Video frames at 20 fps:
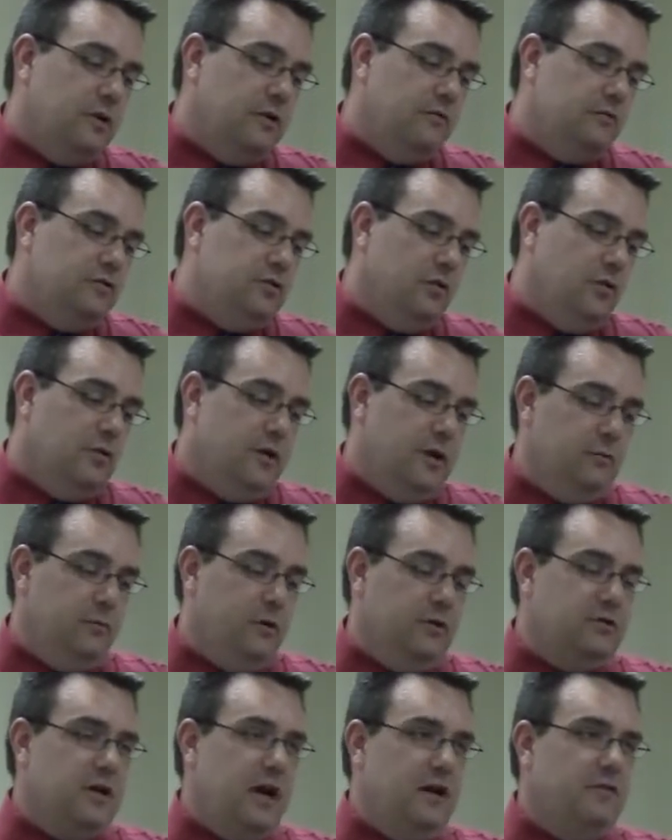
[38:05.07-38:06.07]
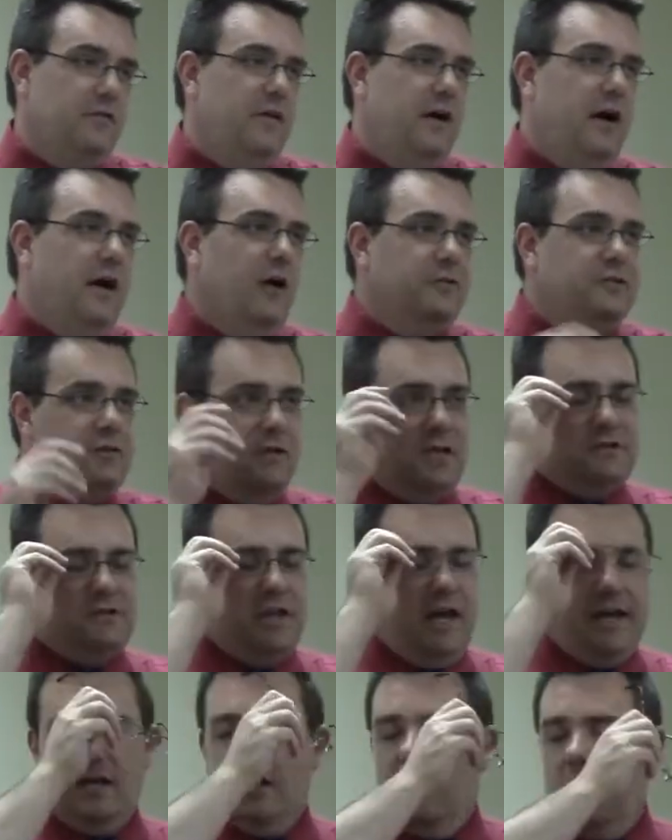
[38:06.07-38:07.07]
of joy which I felt. So he's
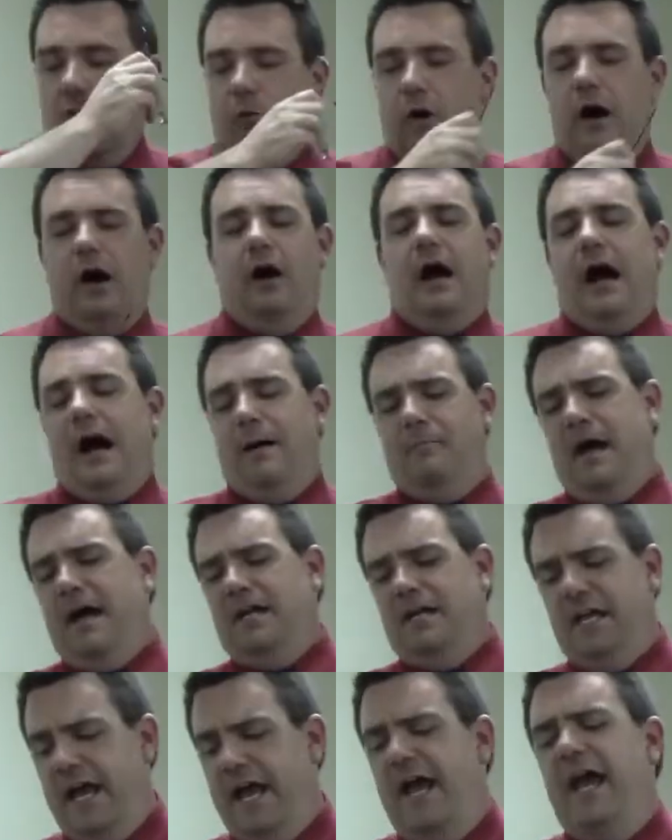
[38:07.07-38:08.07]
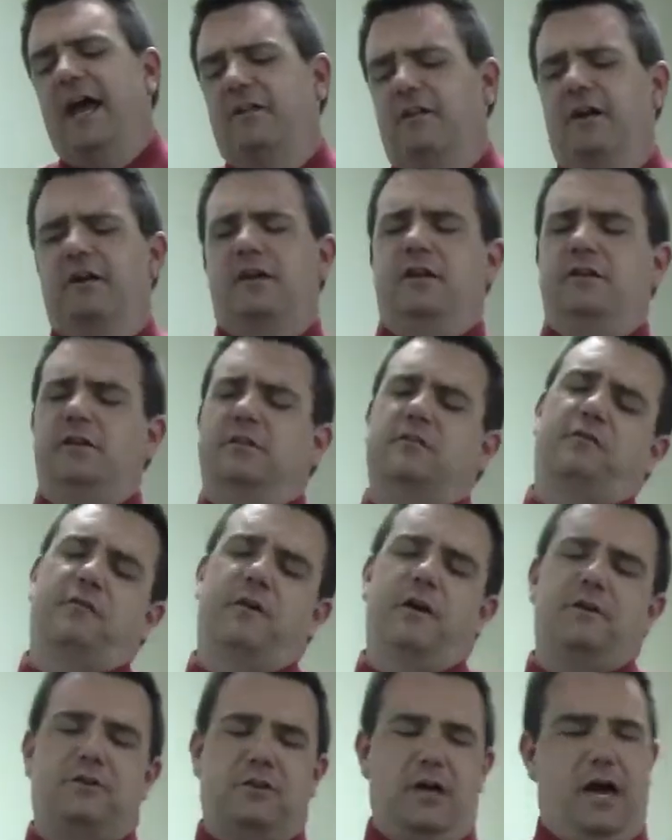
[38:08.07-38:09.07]
like, Well, I'm not going to act like I did the
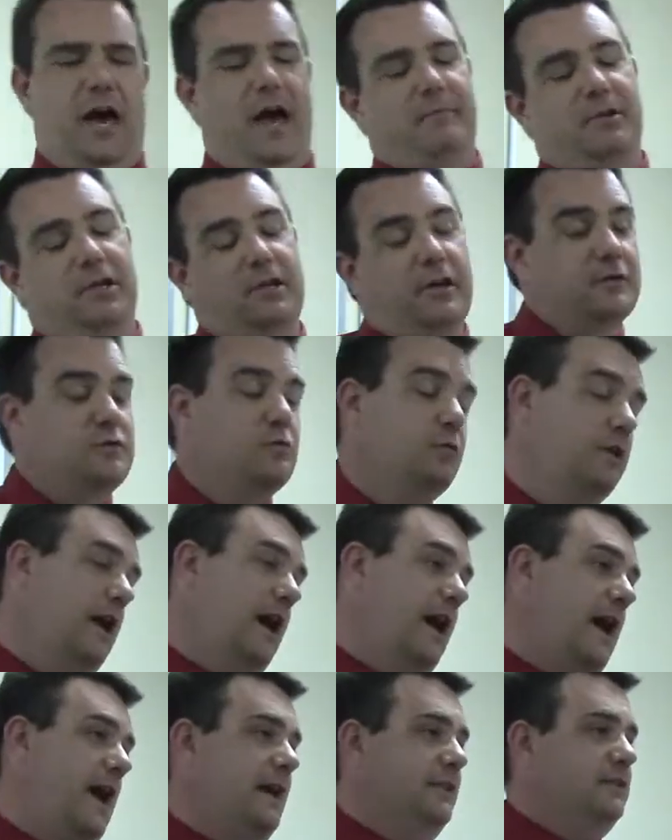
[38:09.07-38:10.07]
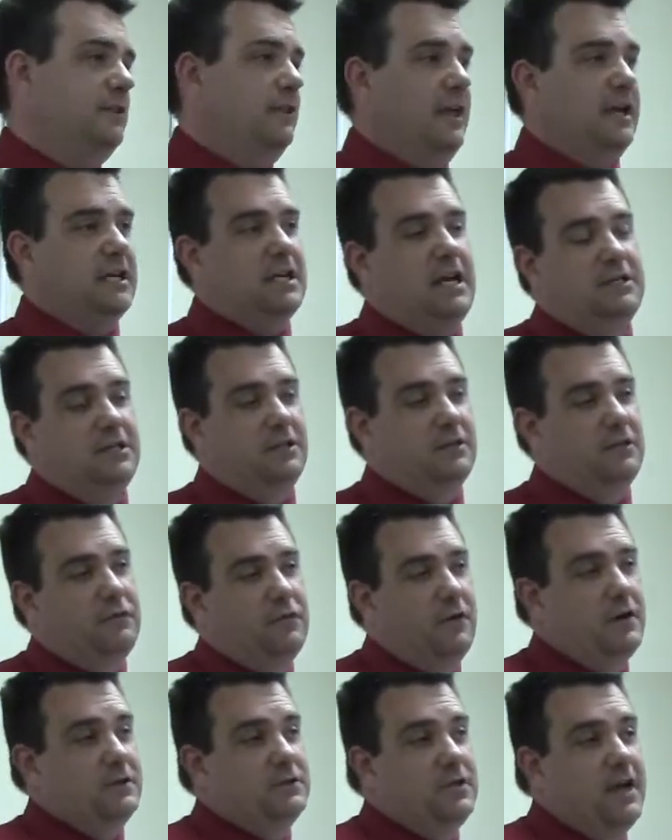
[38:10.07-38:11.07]
first time because when I acted like I did the
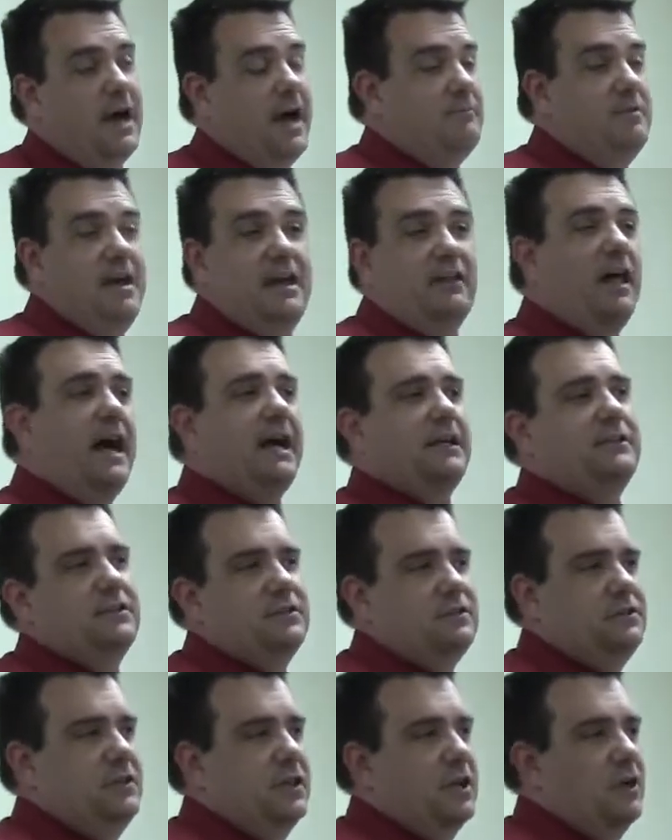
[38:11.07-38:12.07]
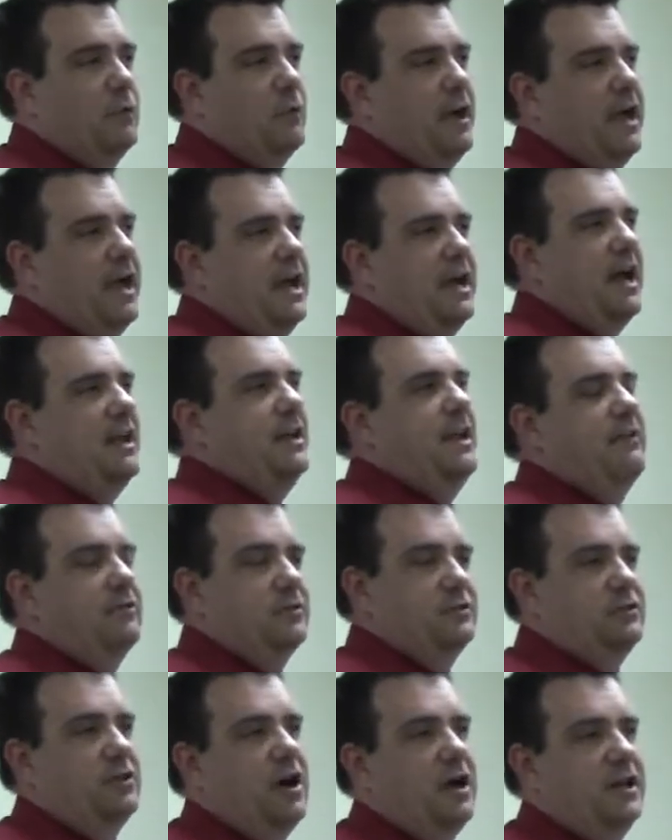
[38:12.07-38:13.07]
first time, they locked this thing away and I
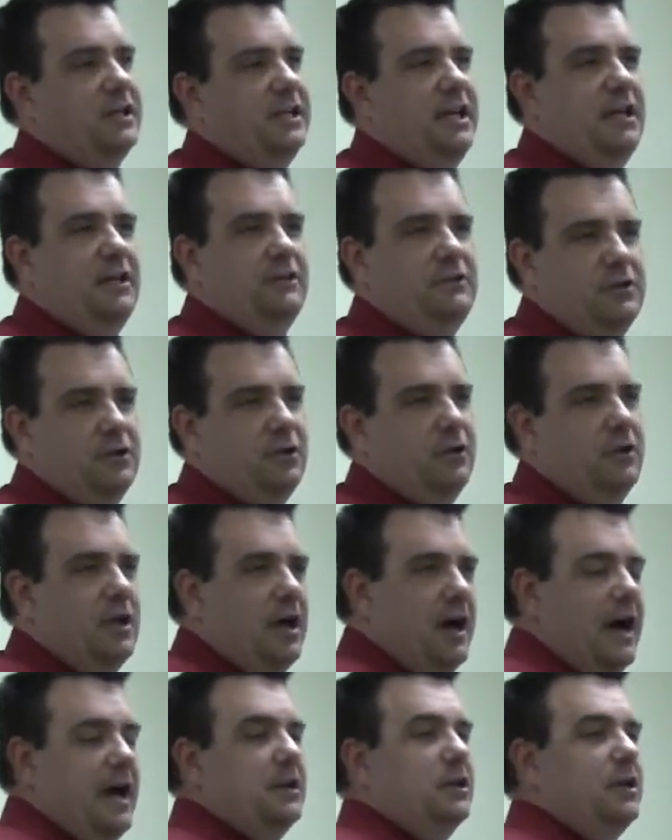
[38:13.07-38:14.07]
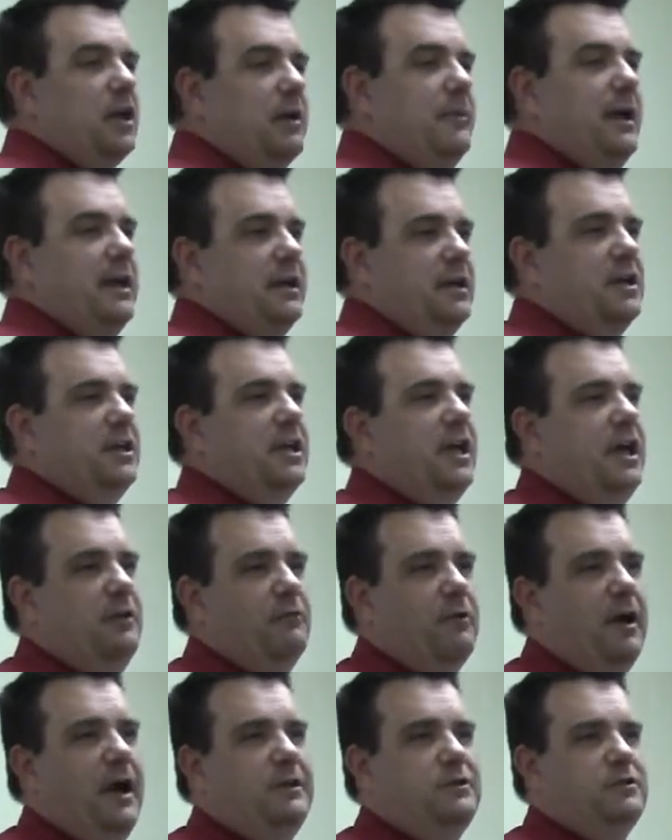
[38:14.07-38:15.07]
never saw it again until I had to come back
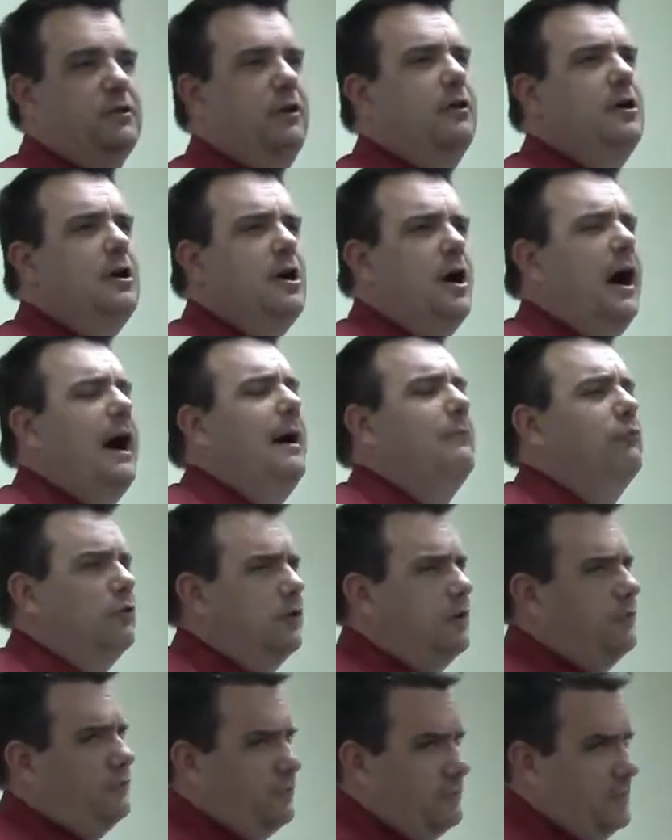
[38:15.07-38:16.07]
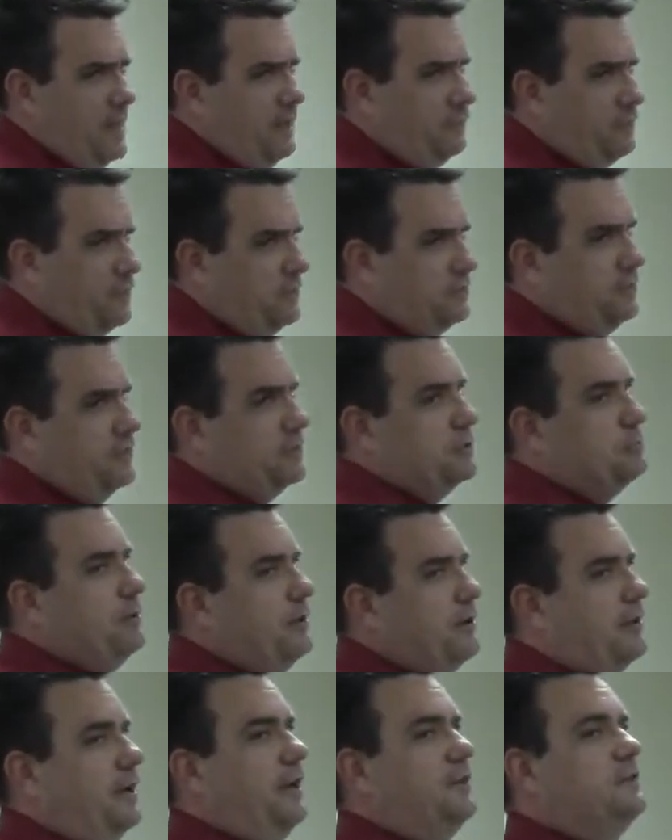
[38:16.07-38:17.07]
again, right? So I've learned from my first
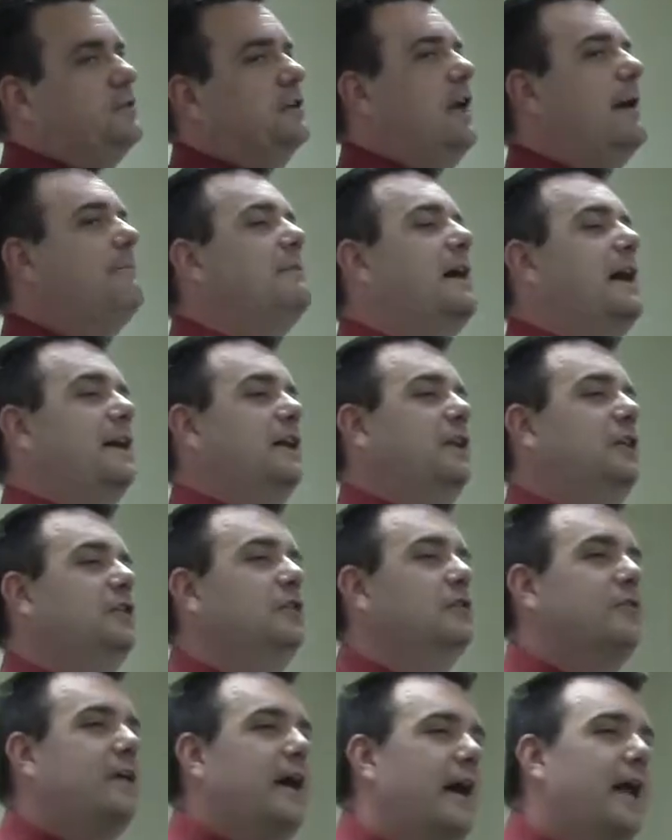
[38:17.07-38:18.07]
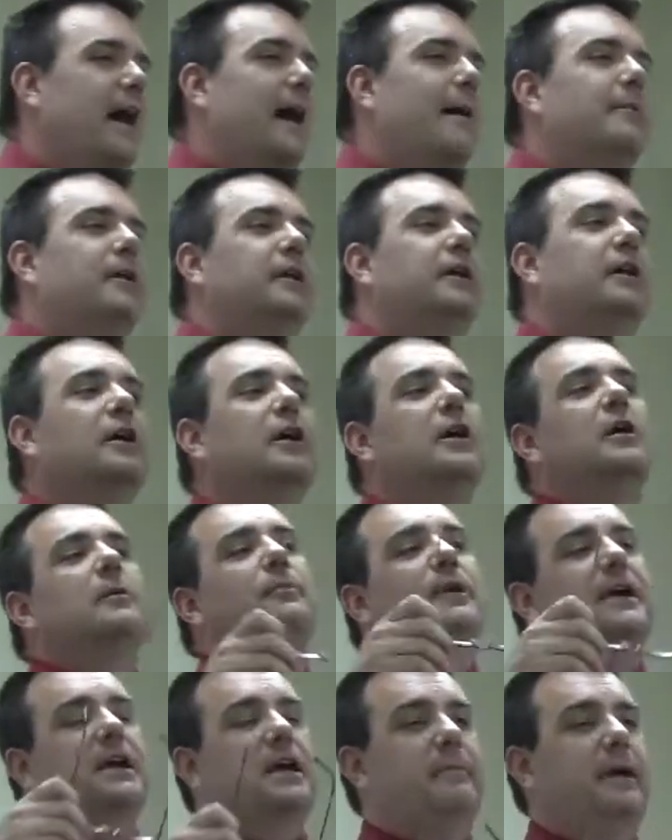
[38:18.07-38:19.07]
experience and I'm not going to do that. I'm going to
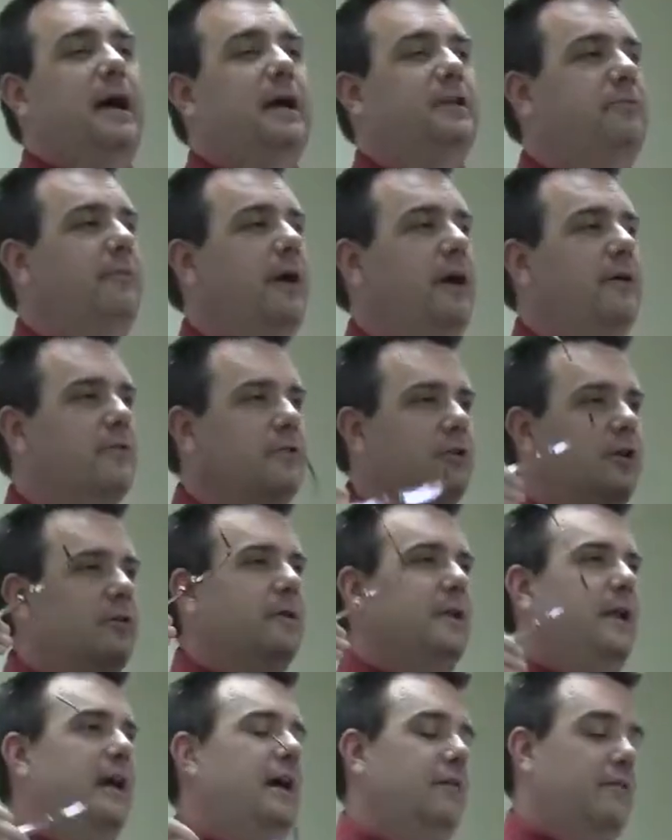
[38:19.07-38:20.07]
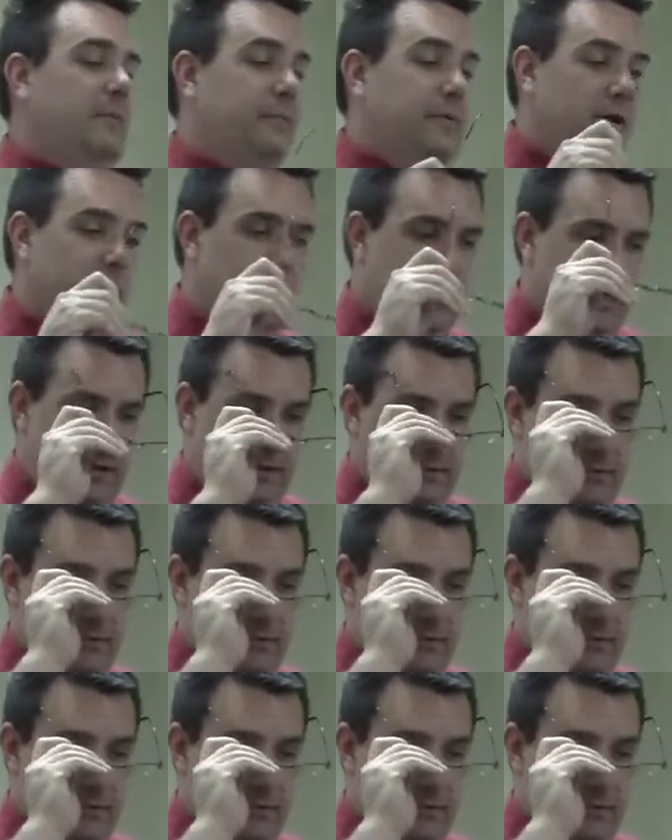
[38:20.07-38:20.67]
bring it back to my room and have a party.